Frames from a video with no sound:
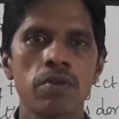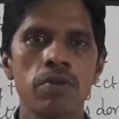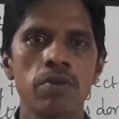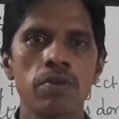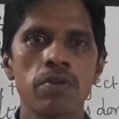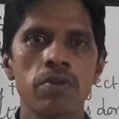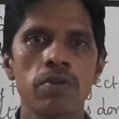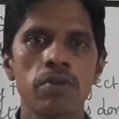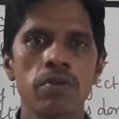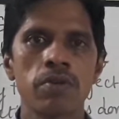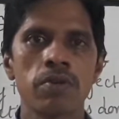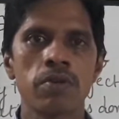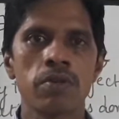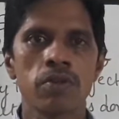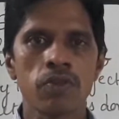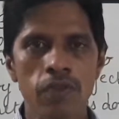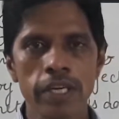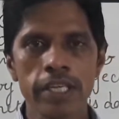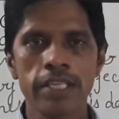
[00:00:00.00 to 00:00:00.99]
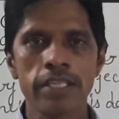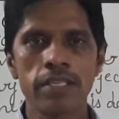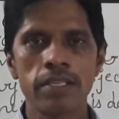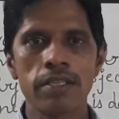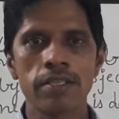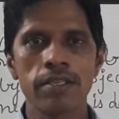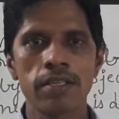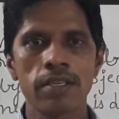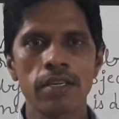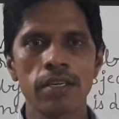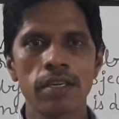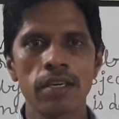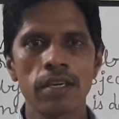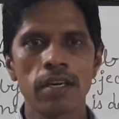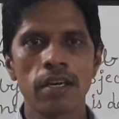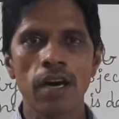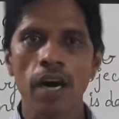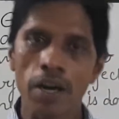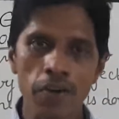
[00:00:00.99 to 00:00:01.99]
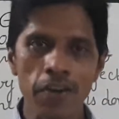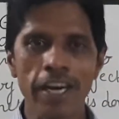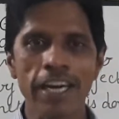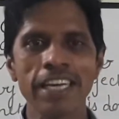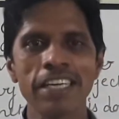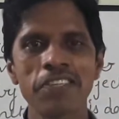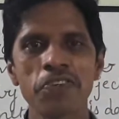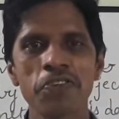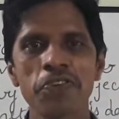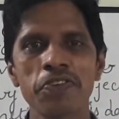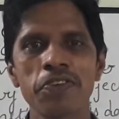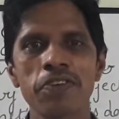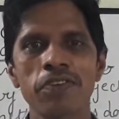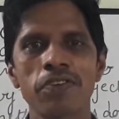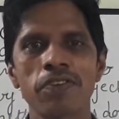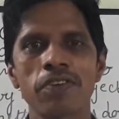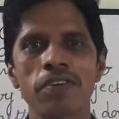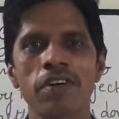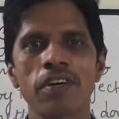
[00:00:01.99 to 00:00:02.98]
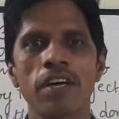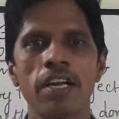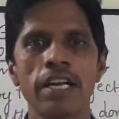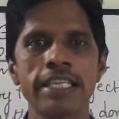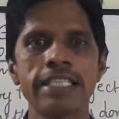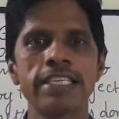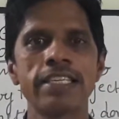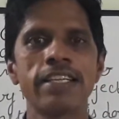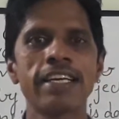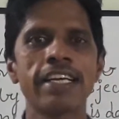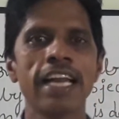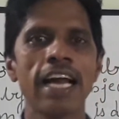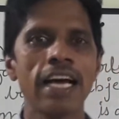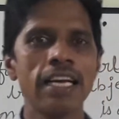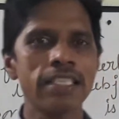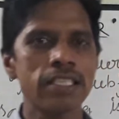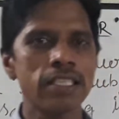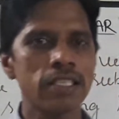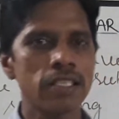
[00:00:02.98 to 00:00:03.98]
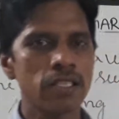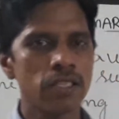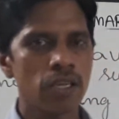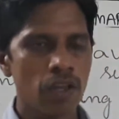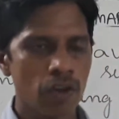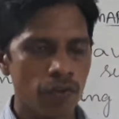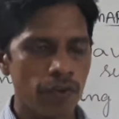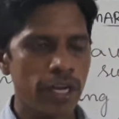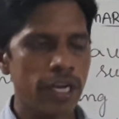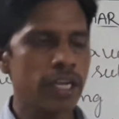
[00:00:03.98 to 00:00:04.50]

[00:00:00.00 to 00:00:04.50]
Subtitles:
Right? Are you ready to listen to the class? Very good.